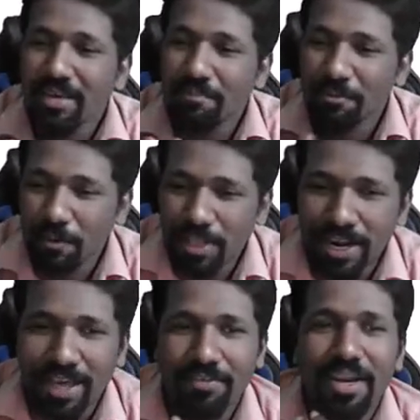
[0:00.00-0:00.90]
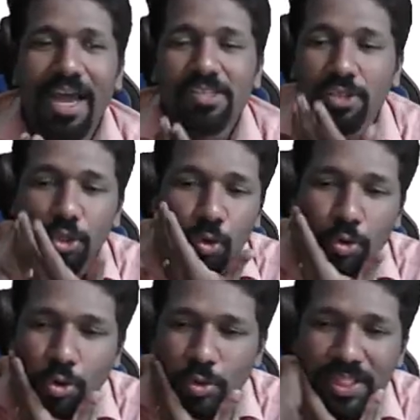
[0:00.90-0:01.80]
Before that, I will ask you
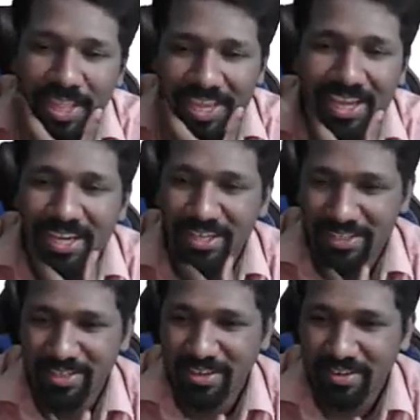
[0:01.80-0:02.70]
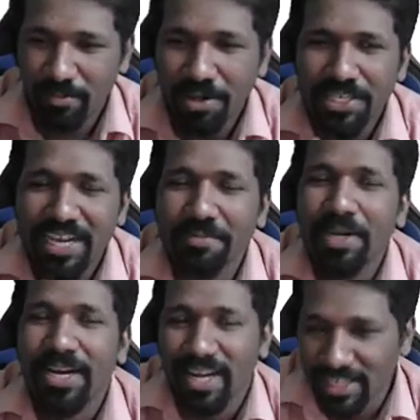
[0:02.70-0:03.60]
to think what can be
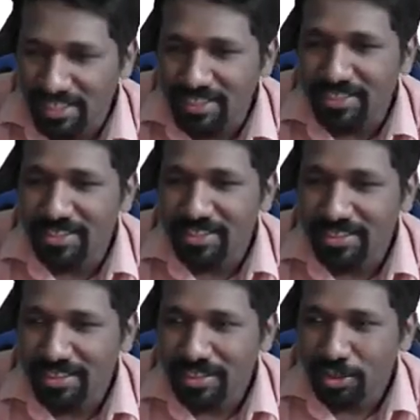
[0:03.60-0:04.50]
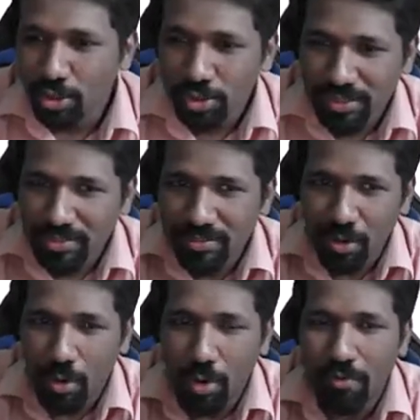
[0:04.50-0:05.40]
done to
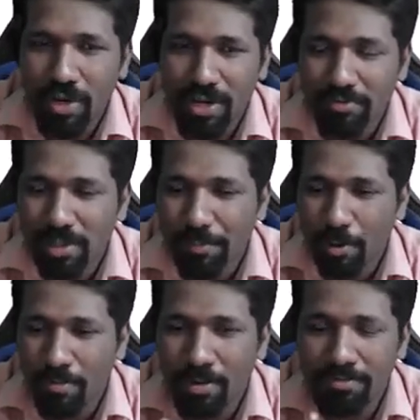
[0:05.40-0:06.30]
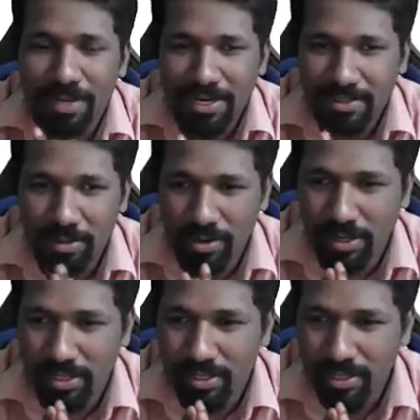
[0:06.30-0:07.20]
overcome the problem that has
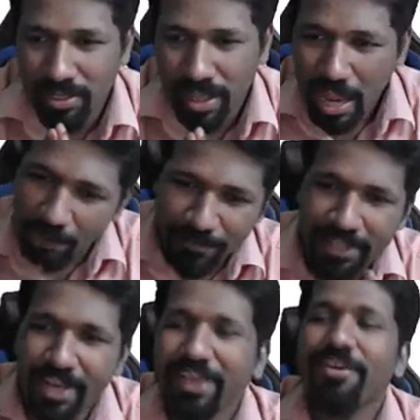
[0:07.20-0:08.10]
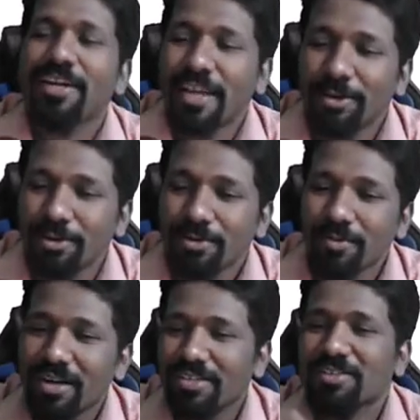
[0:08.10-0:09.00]
occurred. After that, I will tell you
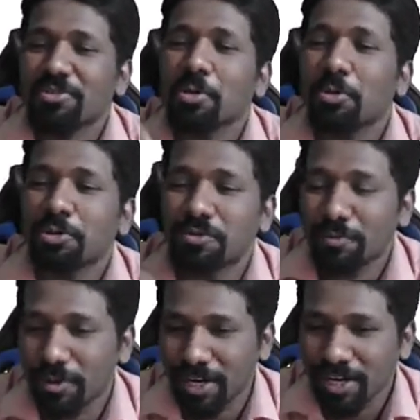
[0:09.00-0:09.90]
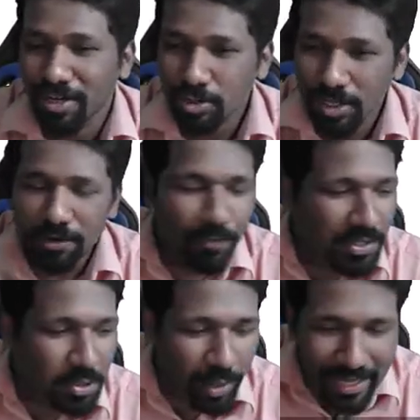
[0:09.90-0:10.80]
what is the solution for it. So that
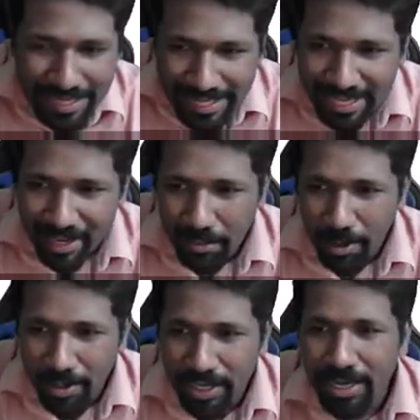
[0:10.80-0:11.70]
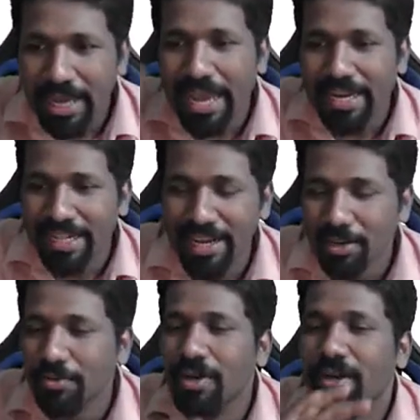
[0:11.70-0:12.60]
first you can think about it and then
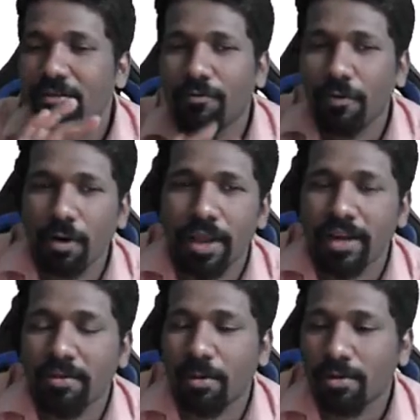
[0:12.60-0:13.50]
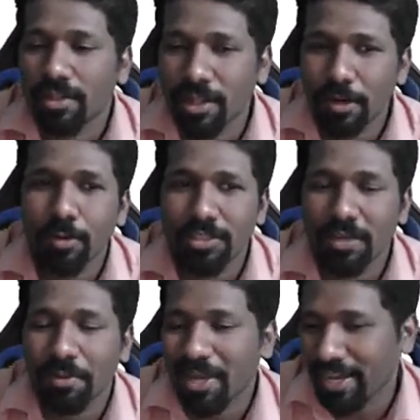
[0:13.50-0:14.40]
you will never forget about the logic
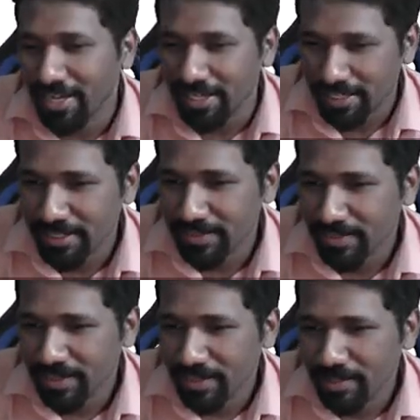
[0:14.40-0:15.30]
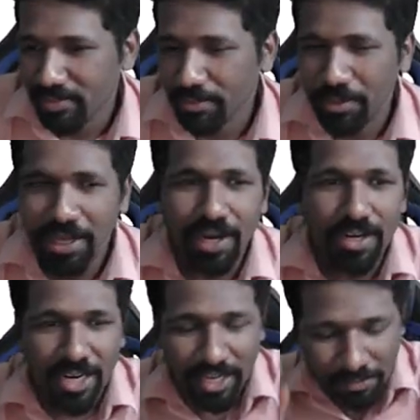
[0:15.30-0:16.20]
behind it. So make a try.